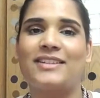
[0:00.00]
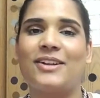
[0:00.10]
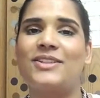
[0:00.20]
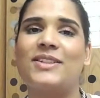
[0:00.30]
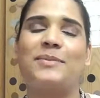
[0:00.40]

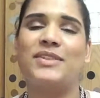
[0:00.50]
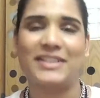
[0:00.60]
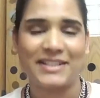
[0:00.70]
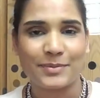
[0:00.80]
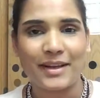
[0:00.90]
Also, I'm really
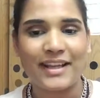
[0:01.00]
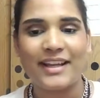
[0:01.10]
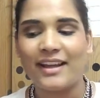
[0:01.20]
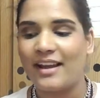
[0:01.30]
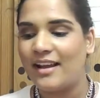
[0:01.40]

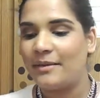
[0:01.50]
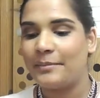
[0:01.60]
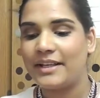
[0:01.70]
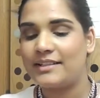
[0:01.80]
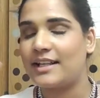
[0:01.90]
sweaty
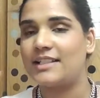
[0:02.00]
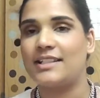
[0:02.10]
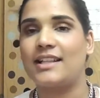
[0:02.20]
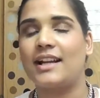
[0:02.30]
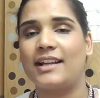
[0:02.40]
because I
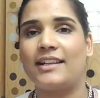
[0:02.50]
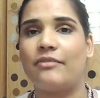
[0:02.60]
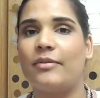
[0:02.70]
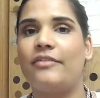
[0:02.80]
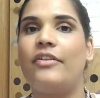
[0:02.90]
just thought I'd
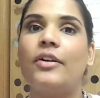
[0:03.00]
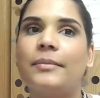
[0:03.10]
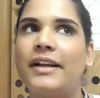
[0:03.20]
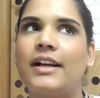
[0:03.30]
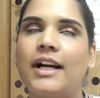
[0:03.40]
left my phone in
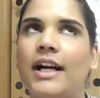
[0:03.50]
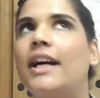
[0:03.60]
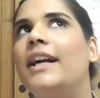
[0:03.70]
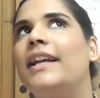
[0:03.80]
my car